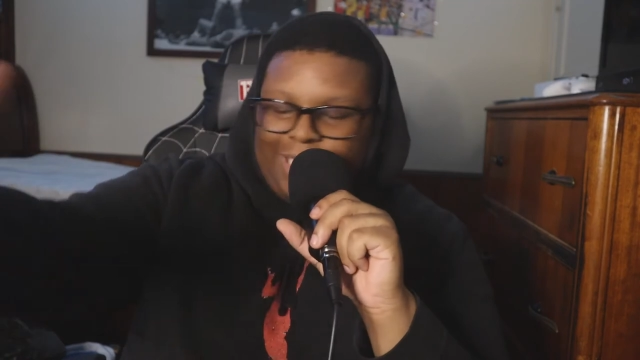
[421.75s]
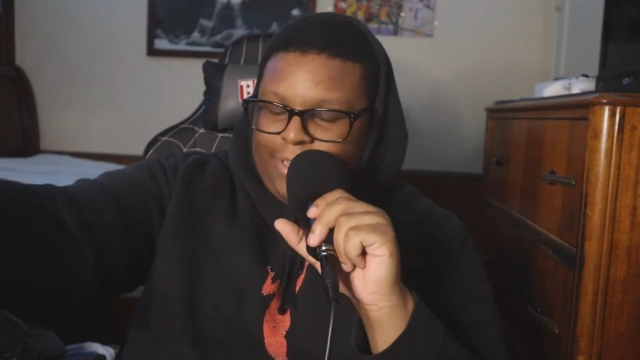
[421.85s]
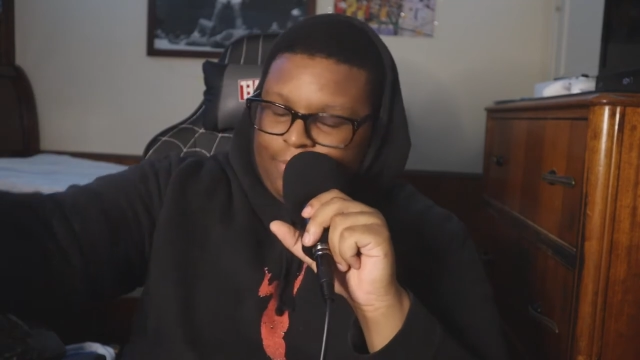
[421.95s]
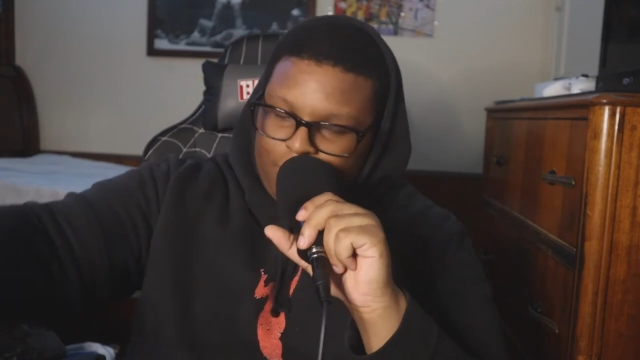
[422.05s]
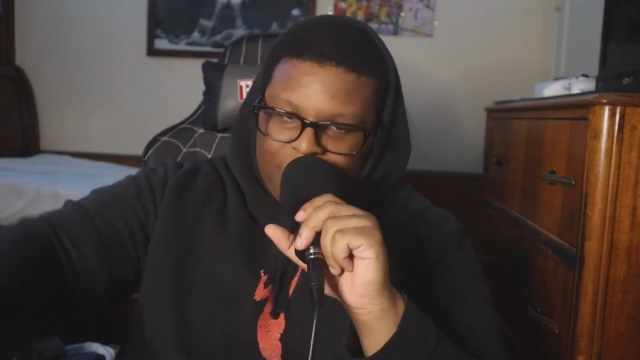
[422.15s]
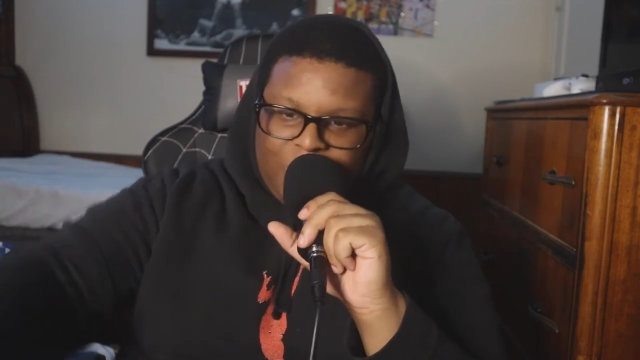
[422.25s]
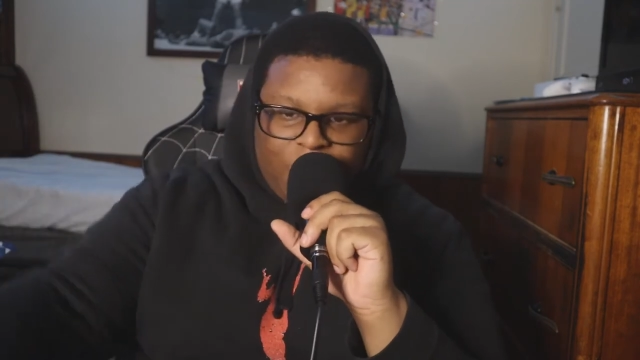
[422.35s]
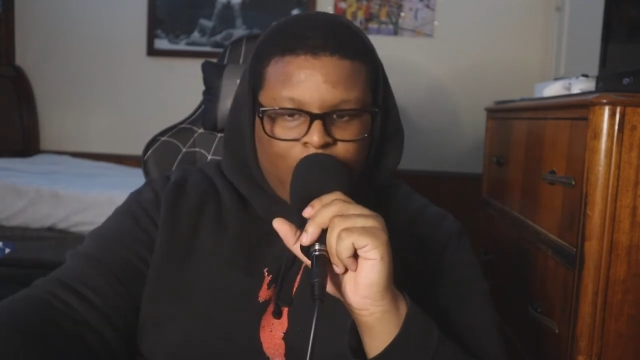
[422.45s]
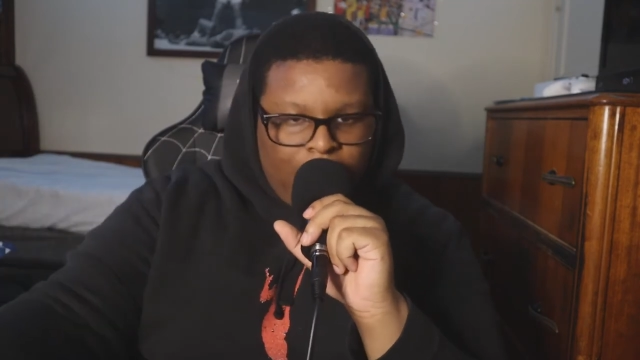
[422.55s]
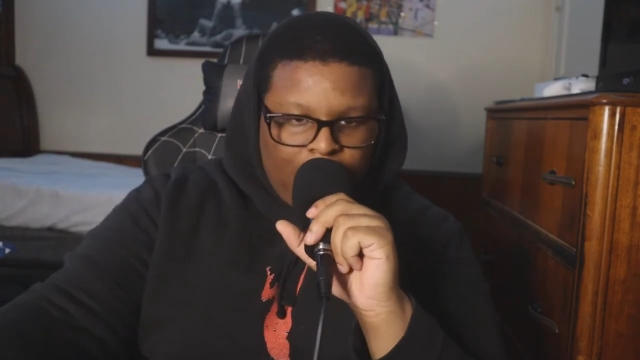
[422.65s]
like, you
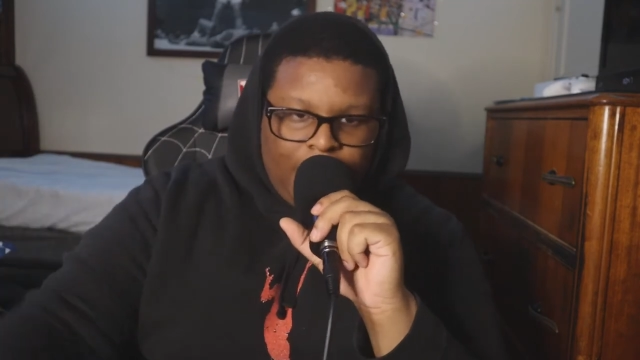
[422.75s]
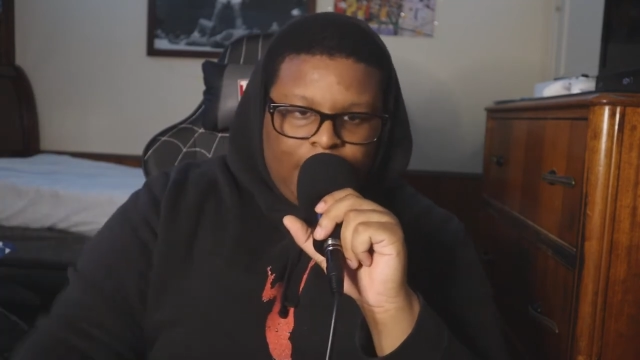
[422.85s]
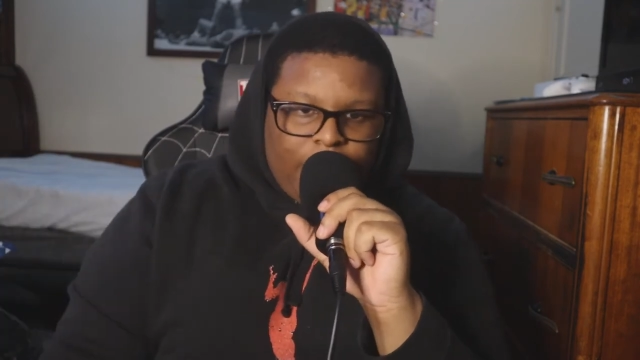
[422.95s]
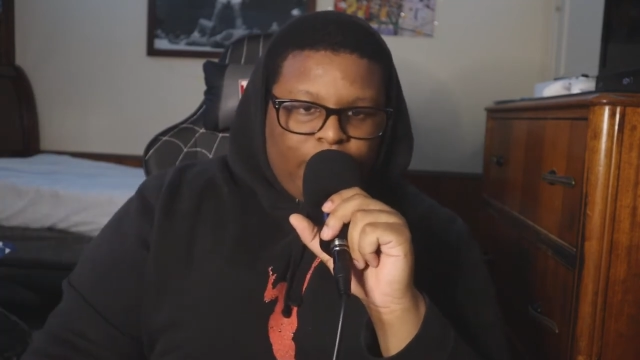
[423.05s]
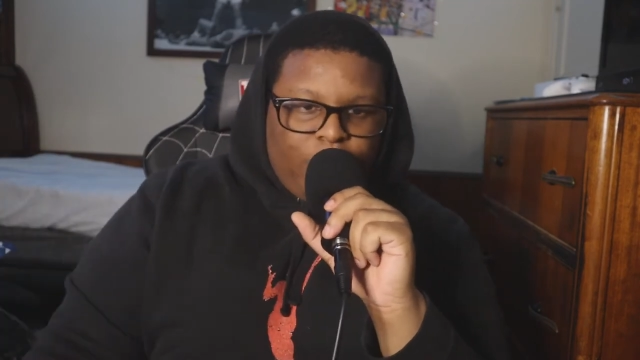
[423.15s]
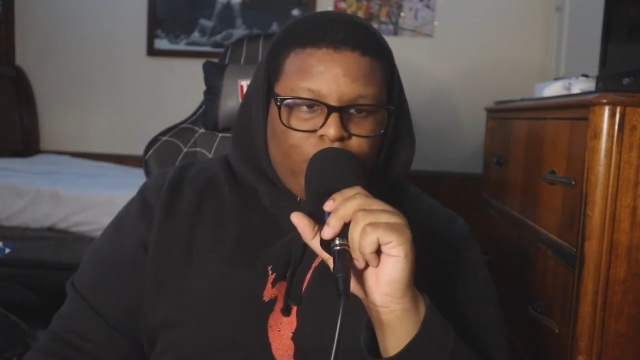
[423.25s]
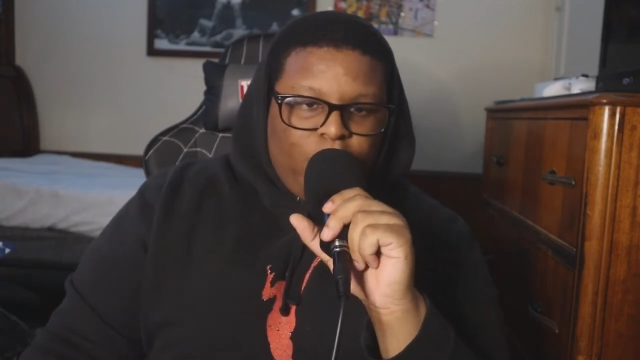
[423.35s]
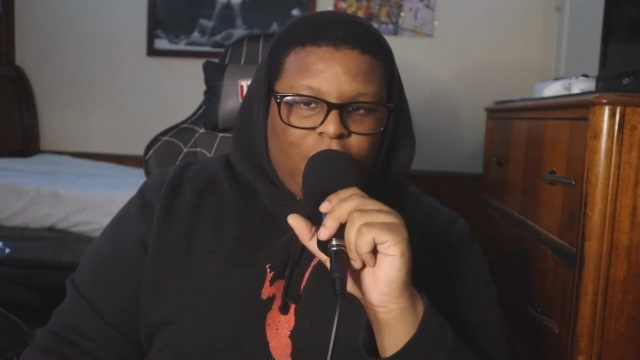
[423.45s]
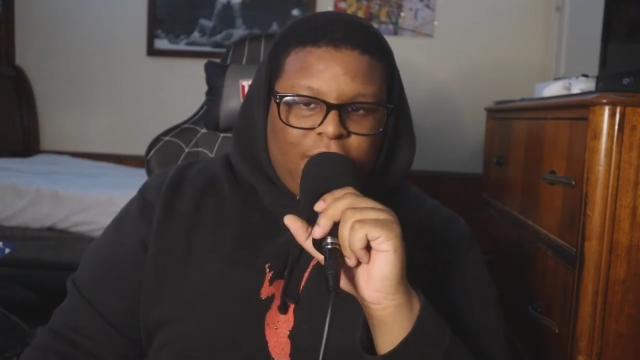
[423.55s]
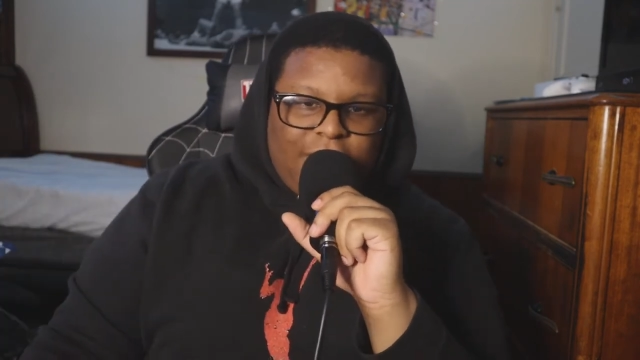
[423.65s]
know.
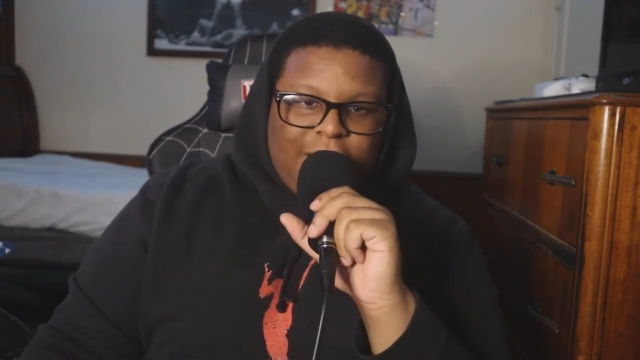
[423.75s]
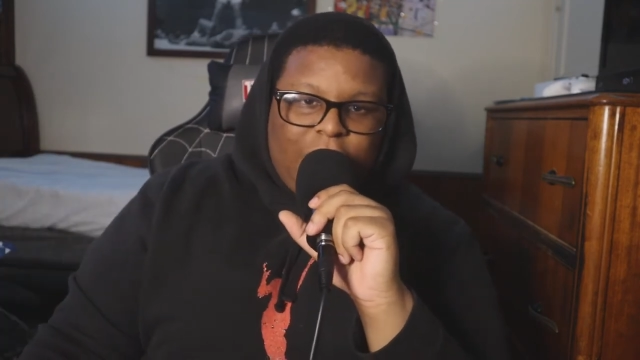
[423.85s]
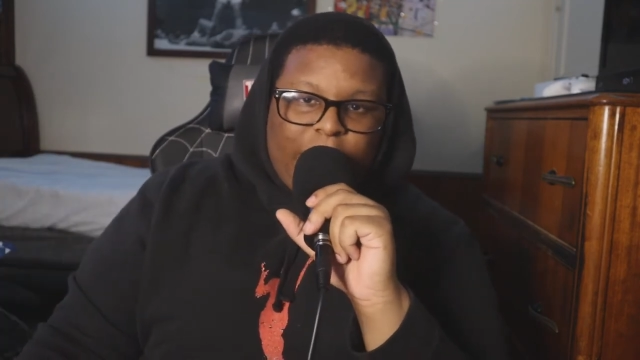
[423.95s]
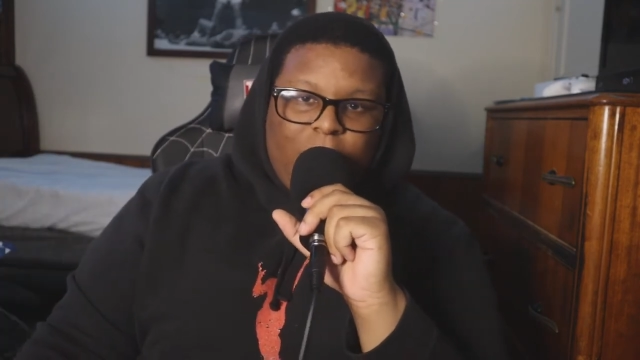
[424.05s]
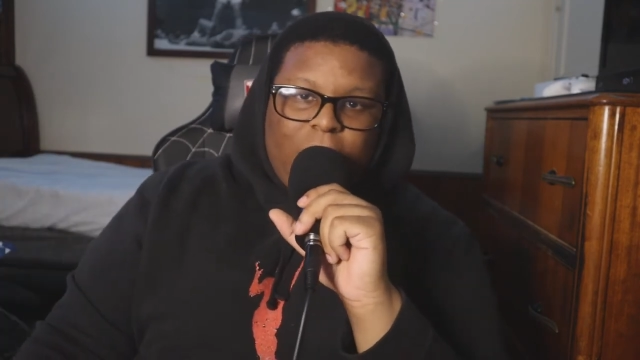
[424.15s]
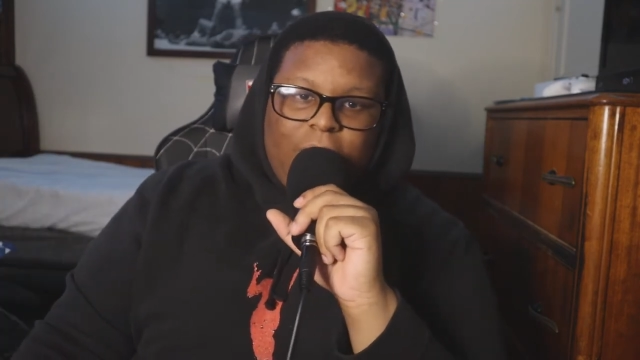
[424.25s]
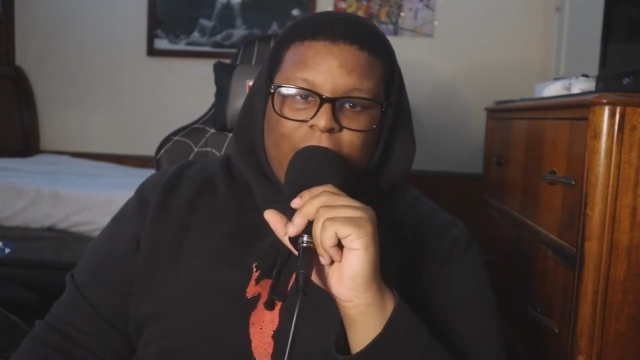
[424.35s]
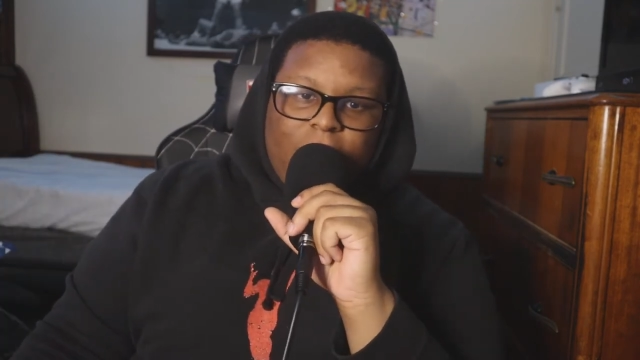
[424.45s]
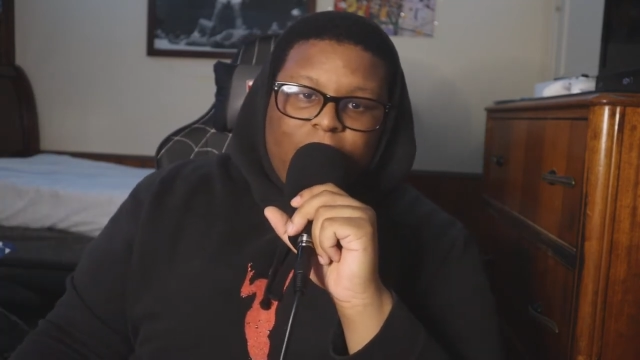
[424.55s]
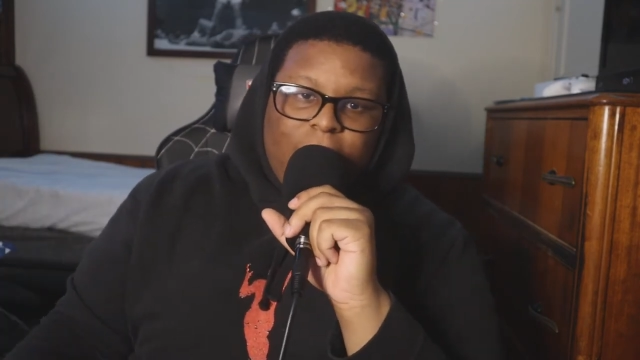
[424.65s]
And the secondary ball
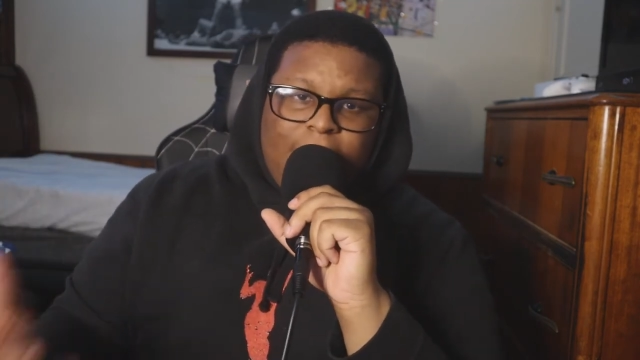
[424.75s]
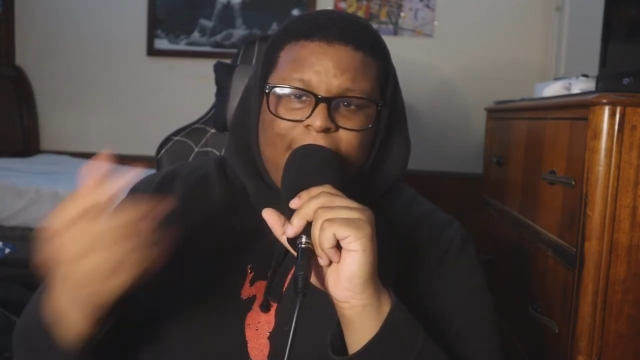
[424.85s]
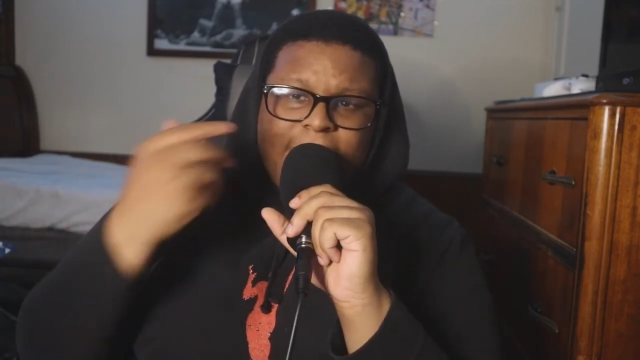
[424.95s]
handler.